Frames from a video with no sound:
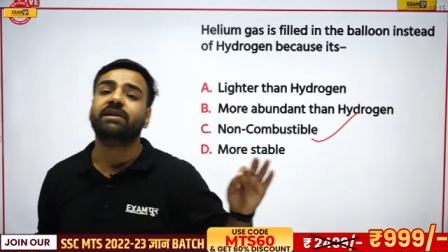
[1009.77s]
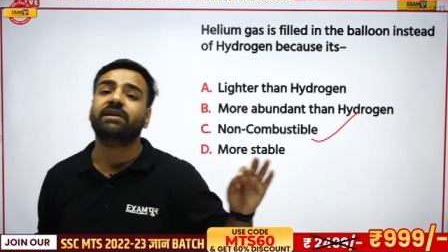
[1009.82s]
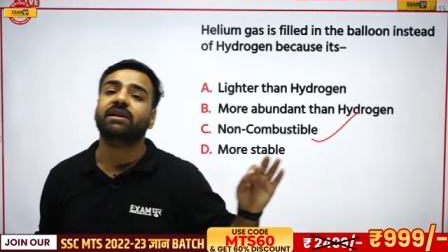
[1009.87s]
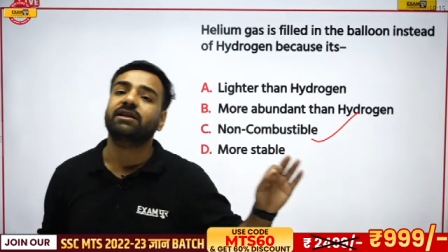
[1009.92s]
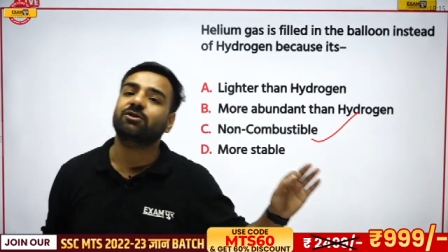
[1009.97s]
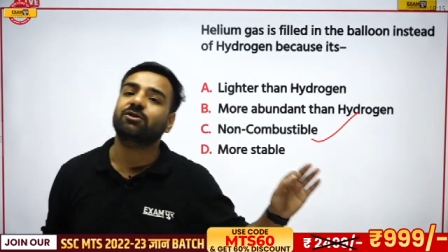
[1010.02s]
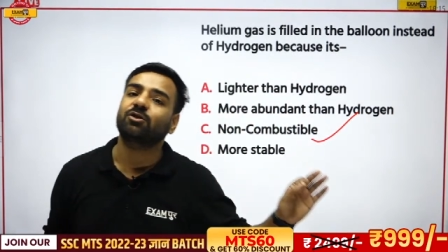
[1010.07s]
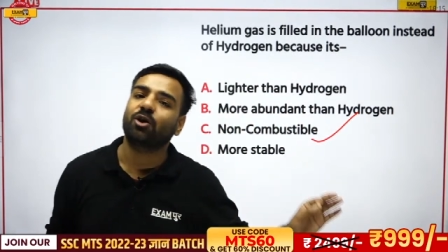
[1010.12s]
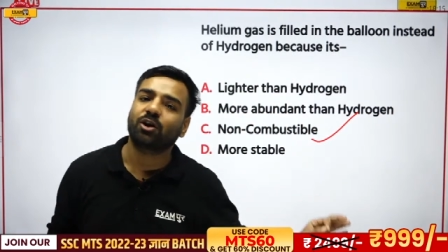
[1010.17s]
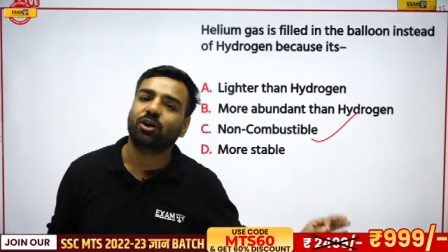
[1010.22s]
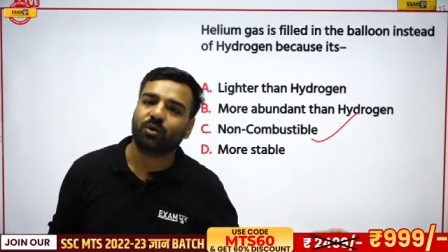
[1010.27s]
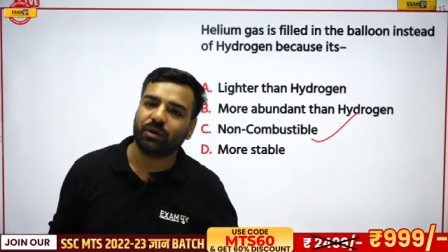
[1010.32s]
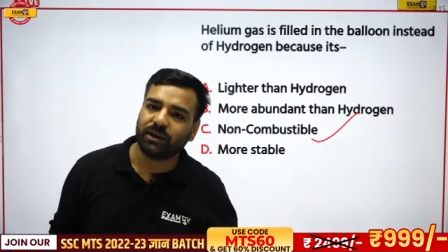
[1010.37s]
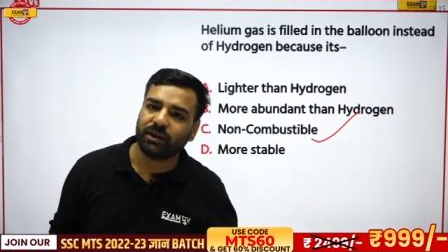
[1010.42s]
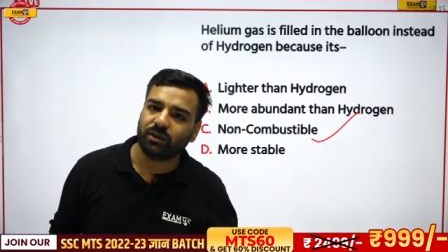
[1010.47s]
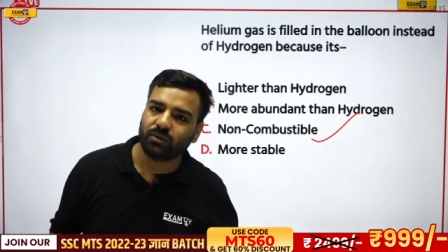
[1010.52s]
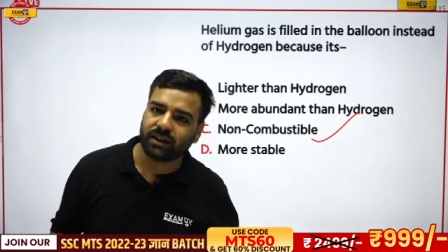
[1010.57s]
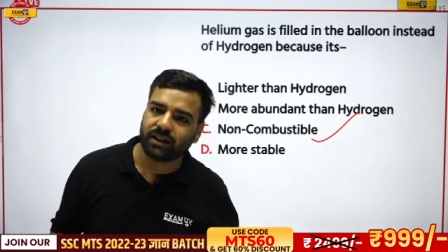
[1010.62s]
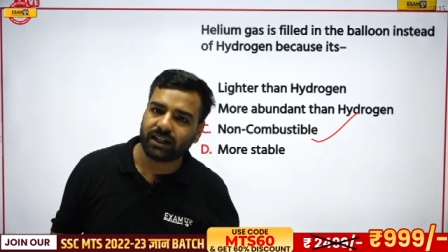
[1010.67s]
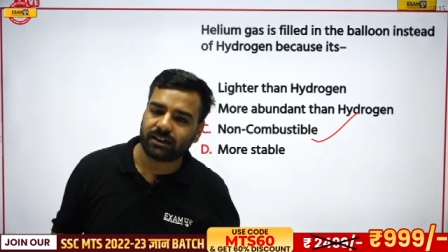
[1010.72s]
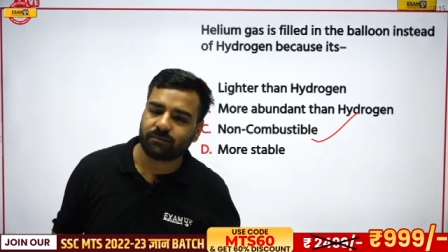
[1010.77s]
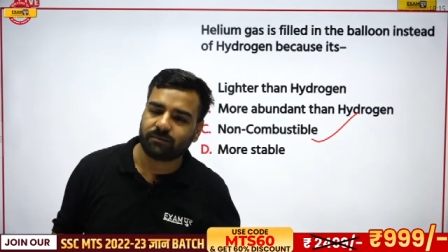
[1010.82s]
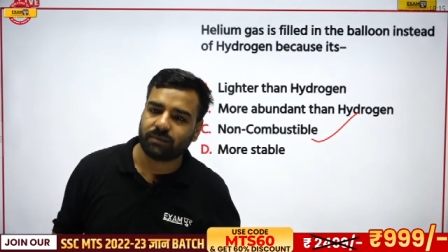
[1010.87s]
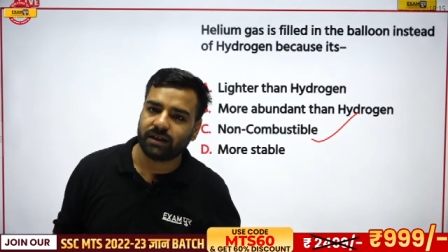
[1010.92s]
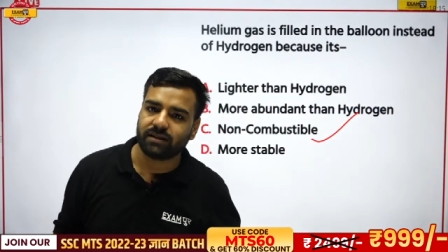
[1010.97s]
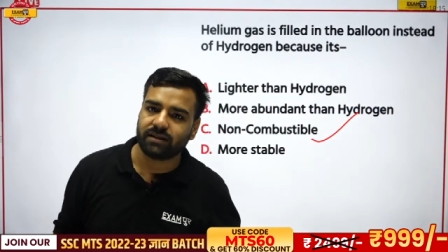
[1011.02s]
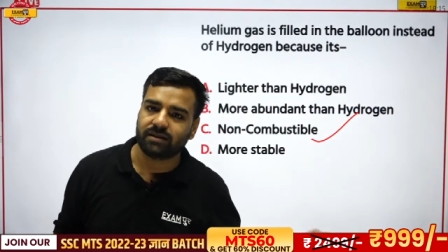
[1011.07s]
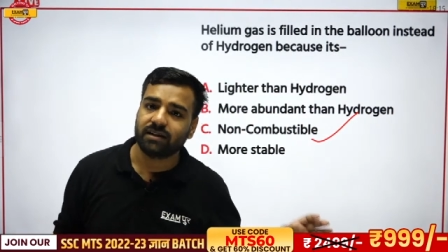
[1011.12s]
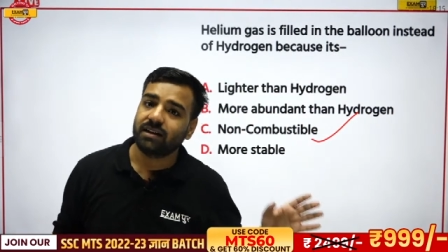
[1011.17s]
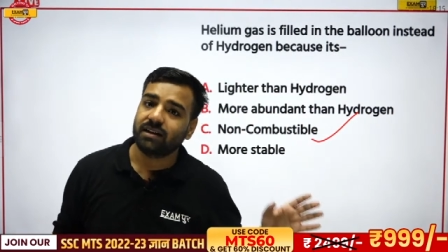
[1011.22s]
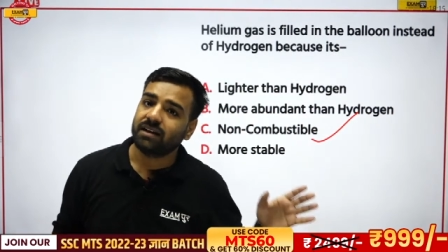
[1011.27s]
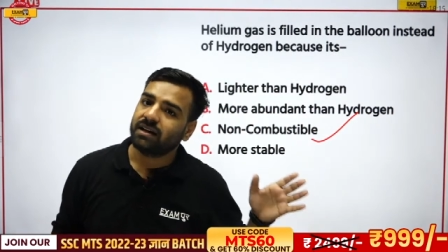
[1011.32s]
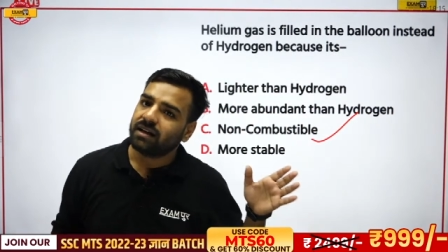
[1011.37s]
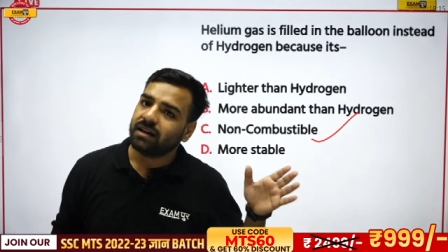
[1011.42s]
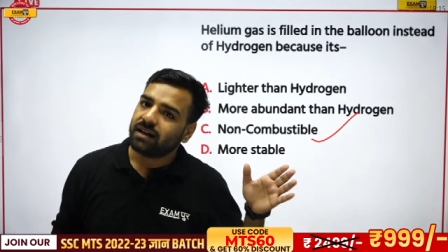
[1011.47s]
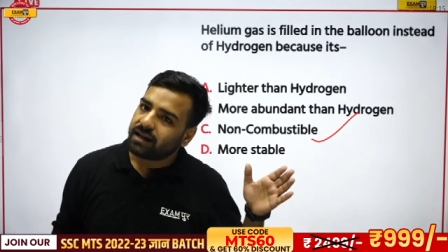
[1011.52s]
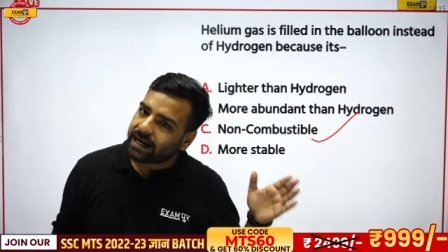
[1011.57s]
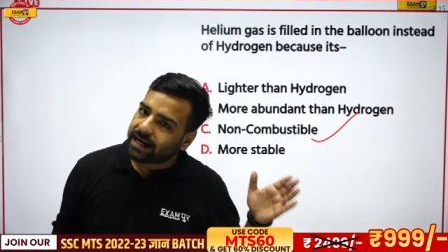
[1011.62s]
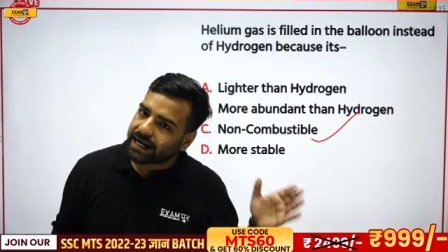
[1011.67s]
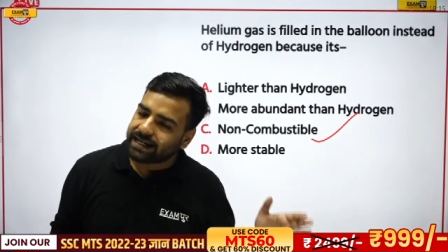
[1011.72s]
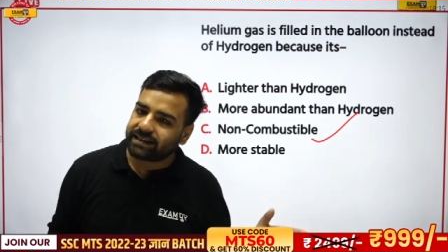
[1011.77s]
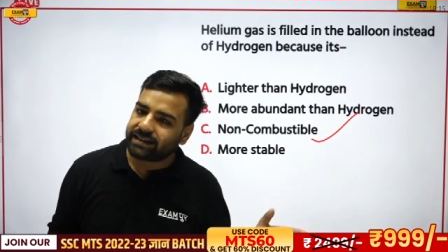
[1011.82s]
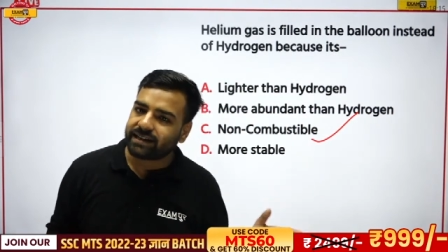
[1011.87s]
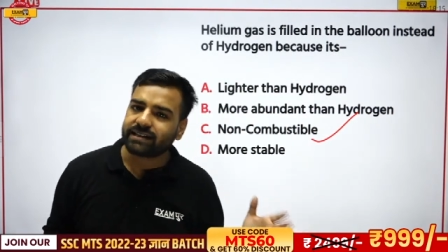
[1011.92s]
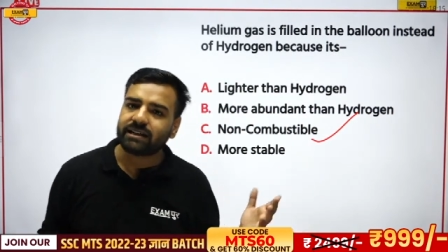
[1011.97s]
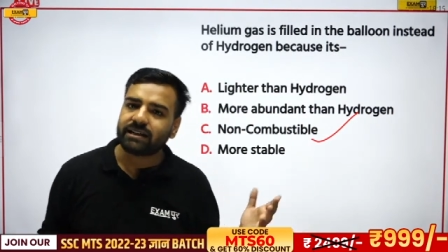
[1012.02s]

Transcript: where combustion is not going to take place.